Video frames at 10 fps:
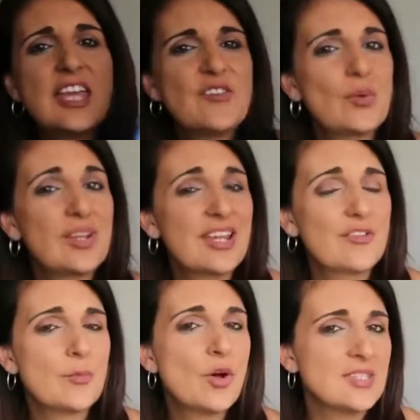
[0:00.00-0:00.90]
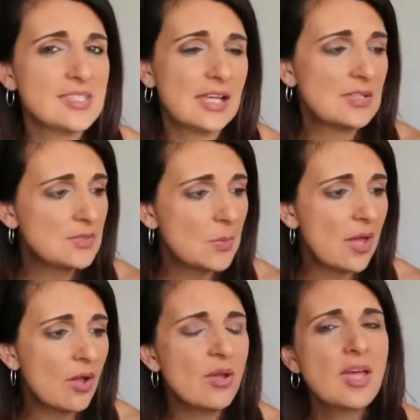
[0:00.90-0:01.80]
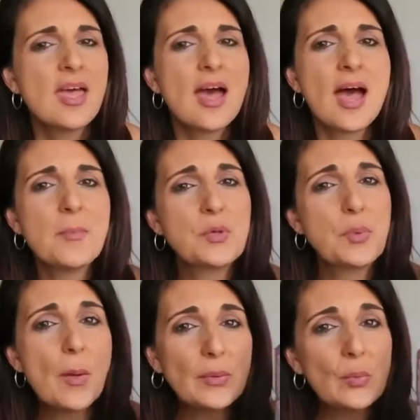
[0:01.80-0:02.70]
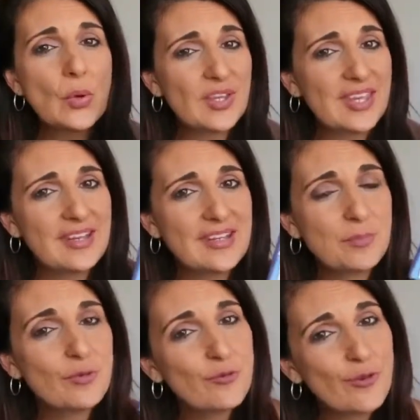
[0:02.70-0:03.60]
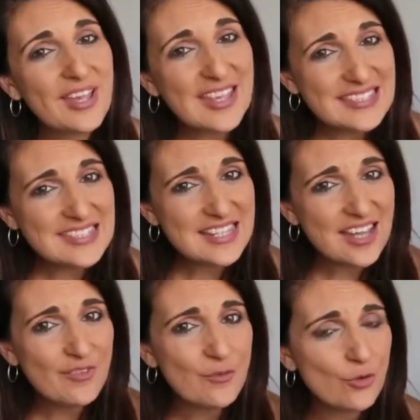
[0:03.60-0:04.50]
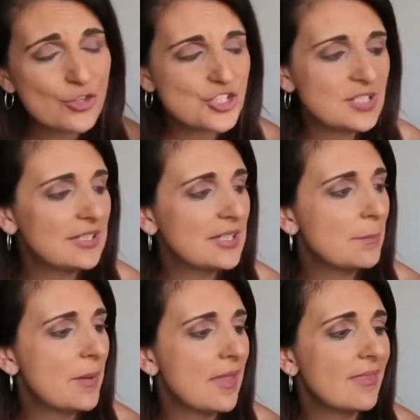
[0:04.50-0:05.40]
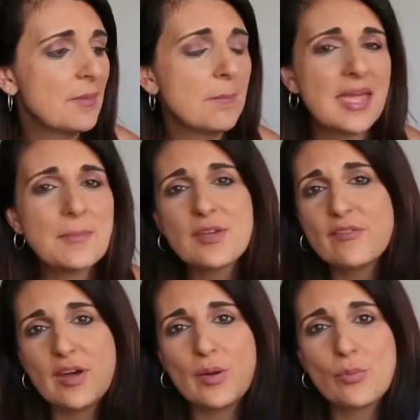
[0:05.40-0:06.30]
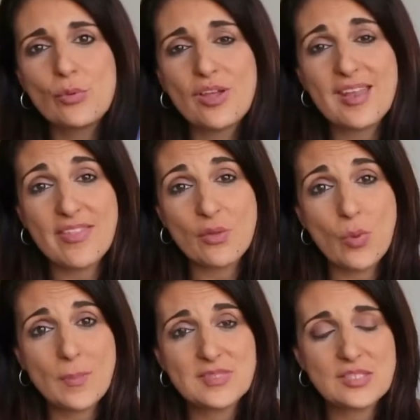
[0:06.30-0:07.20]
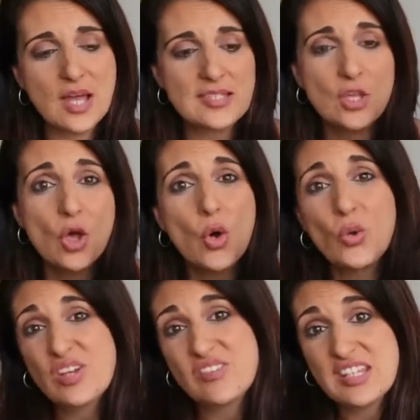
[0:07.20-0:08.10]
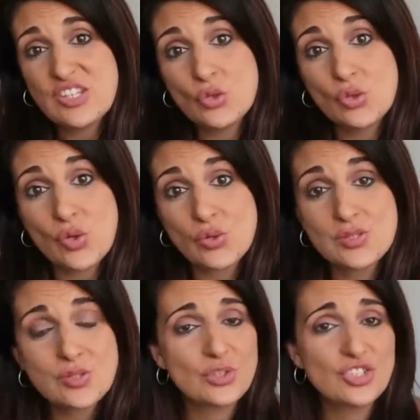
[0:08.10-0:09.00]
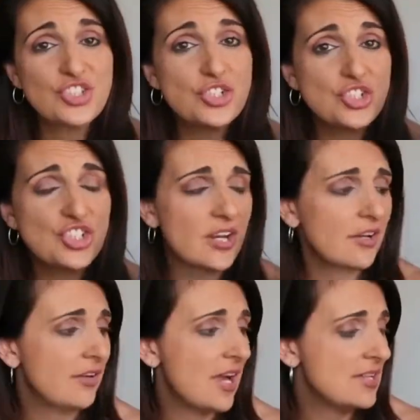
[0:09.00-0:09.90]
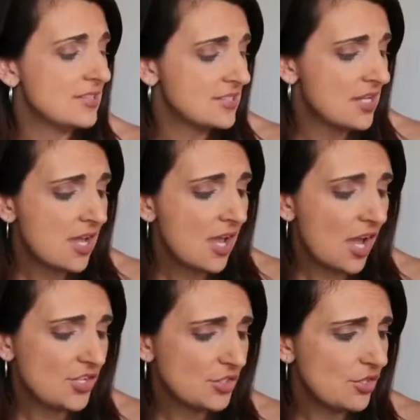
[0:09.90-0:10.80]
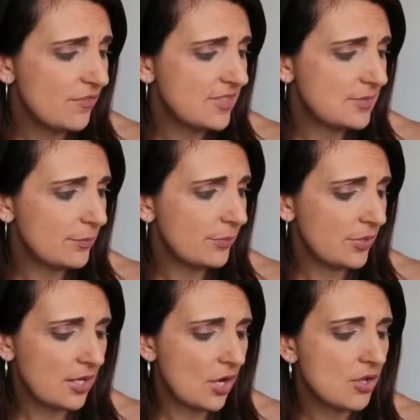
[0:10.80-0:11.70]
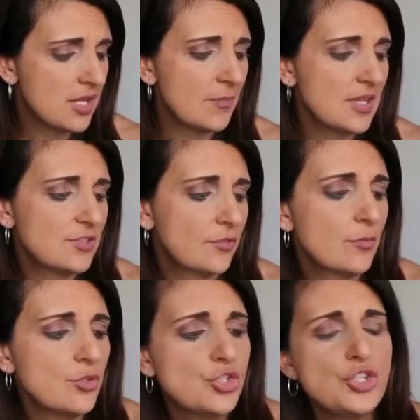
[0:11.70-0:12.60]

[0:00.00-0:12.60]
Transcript: if you want to get it from sale as well um, you probably won't get it before Easter unfortunately but they may be available on other websites or even in your local store so do check around I don't know if there's a brand oh yeah it's from